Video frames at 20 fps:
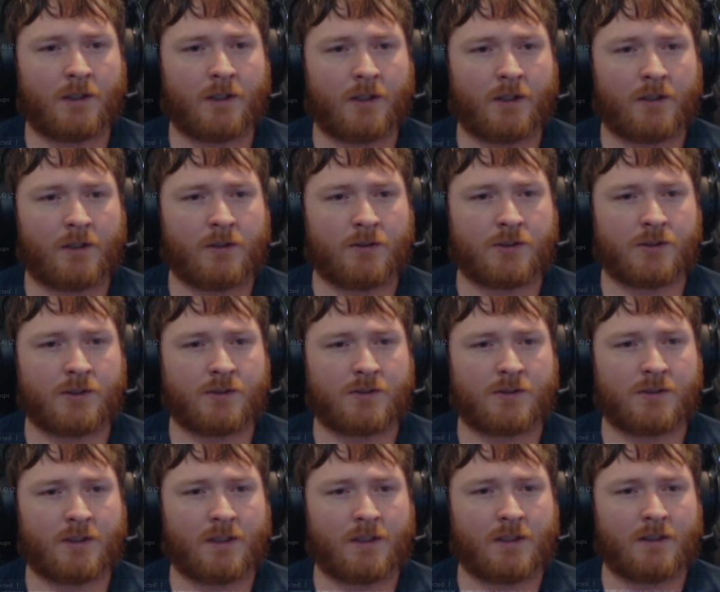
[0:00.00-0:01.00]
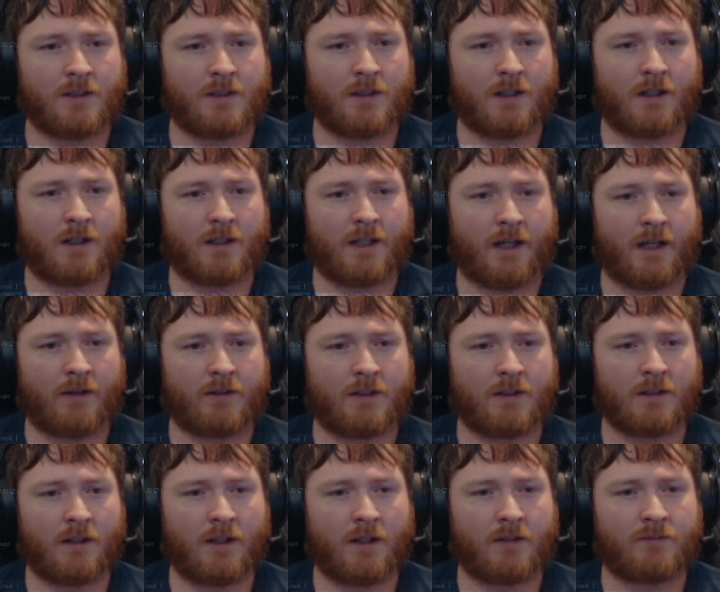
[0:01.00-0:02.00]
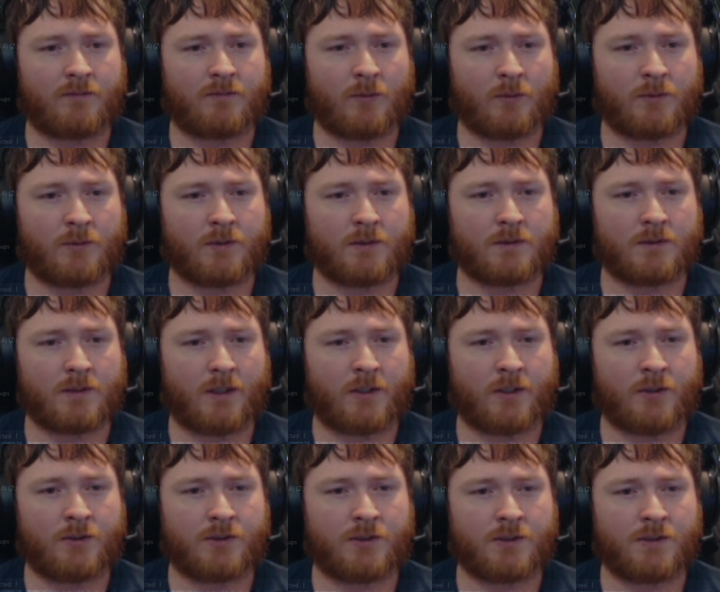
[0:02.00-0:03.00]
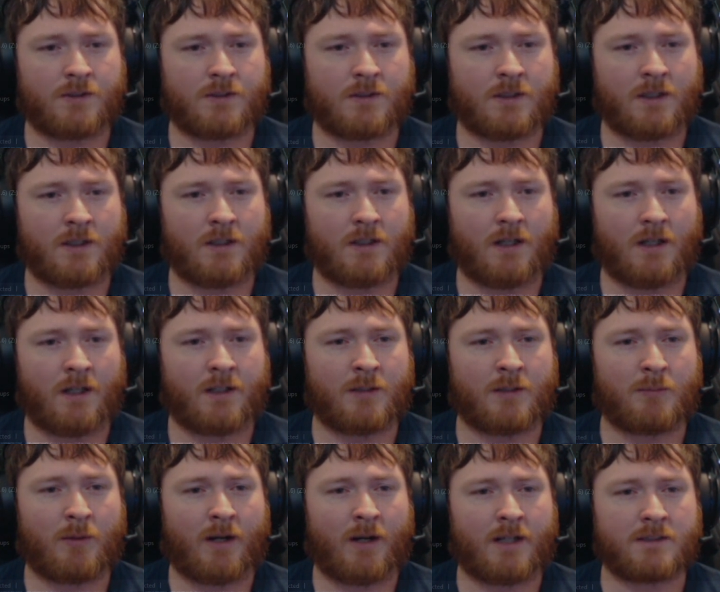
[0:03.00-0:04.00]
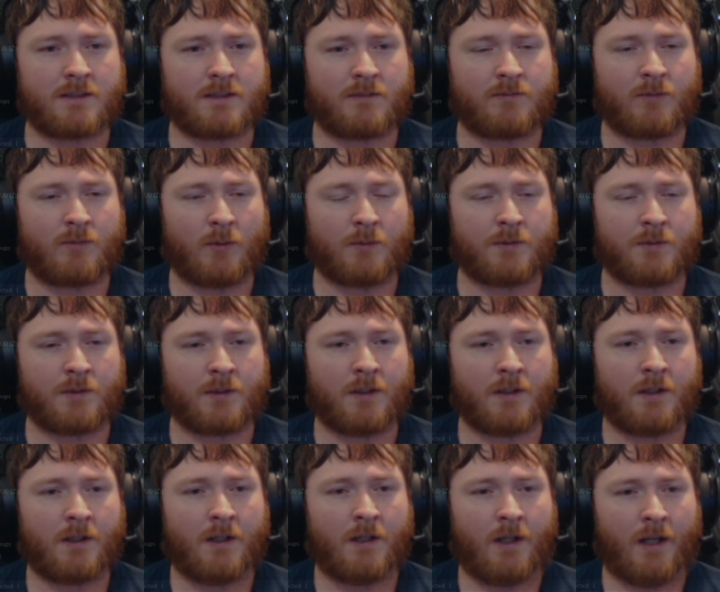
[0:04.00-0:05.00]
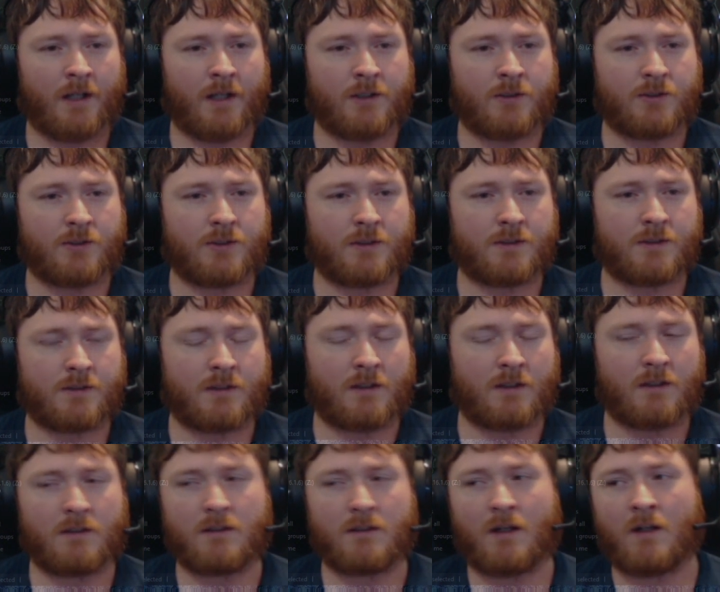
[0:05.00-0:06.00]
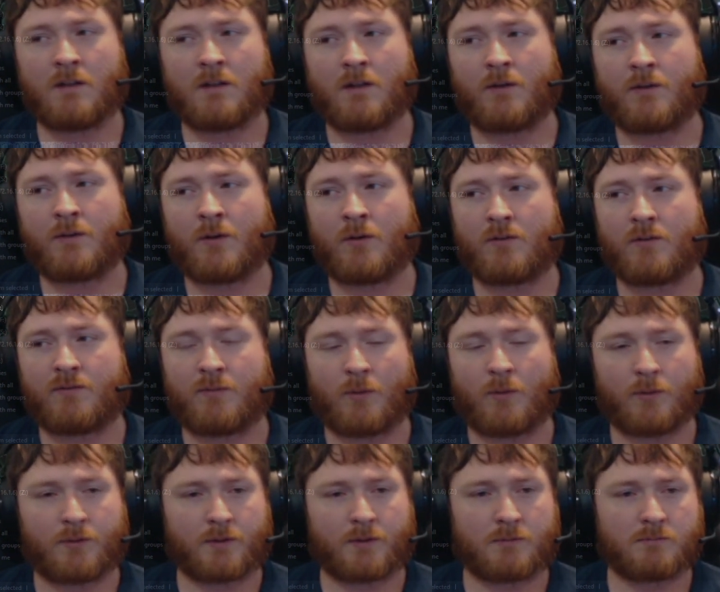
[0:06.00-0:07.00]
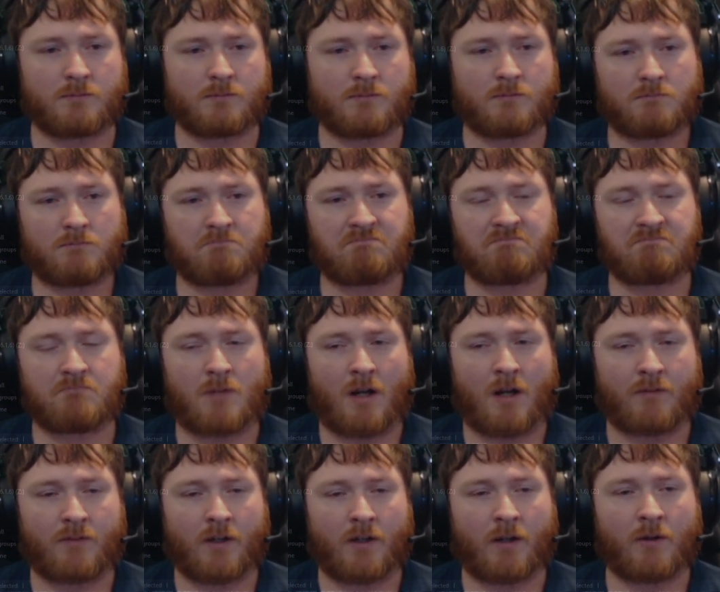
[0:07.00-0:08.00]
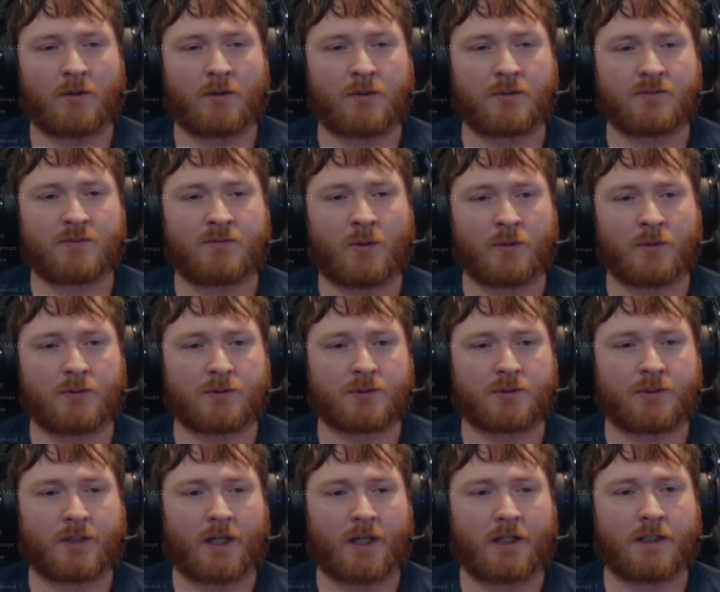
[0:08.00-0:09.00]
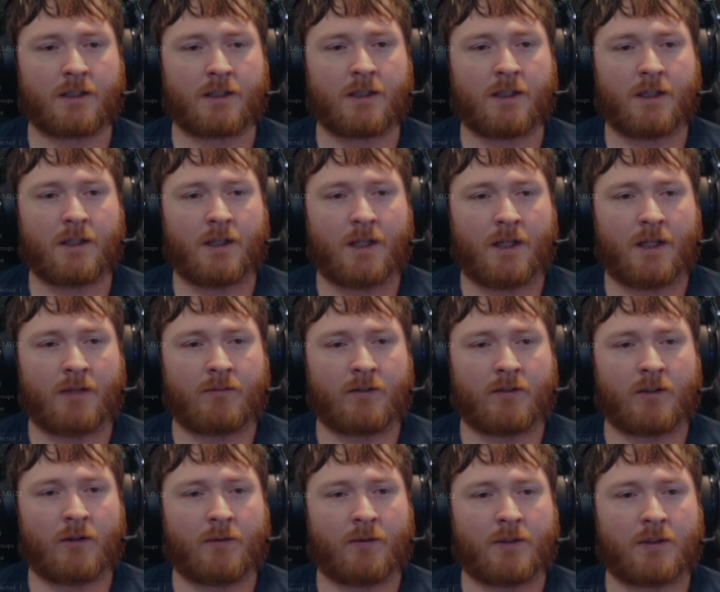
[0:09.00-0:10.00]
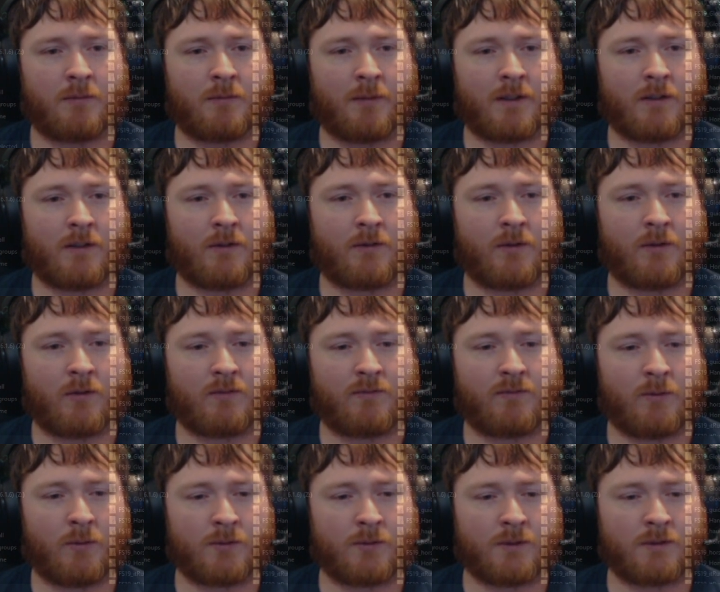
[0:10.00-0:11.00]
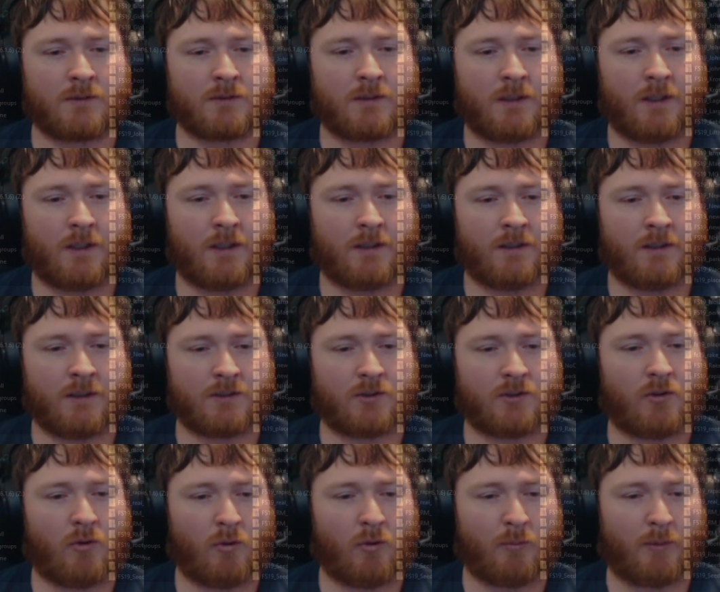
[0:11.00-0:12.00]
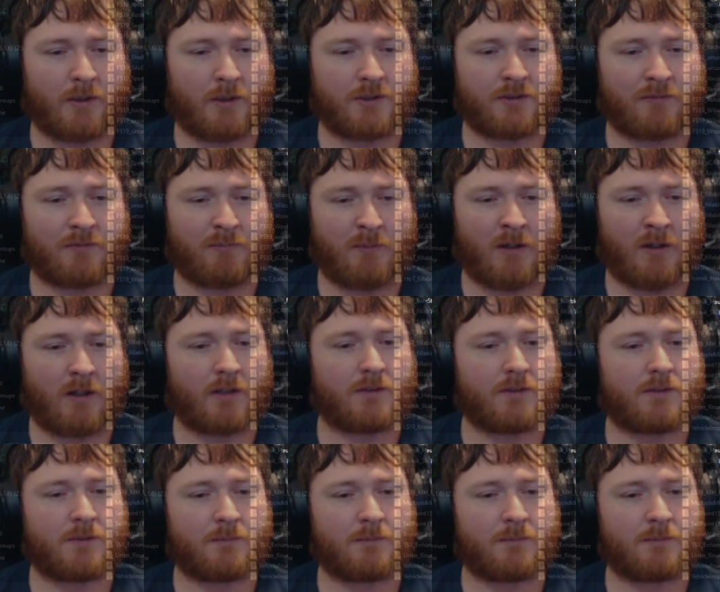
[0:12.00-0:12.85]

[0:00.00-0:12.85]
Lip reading: You should see a County Line folder. You should see a Nebraska folder. And you should see a Lone Oak folder. I've got all those folders created. If you go into my Lone Oak folder, there's a whole bunch of mods.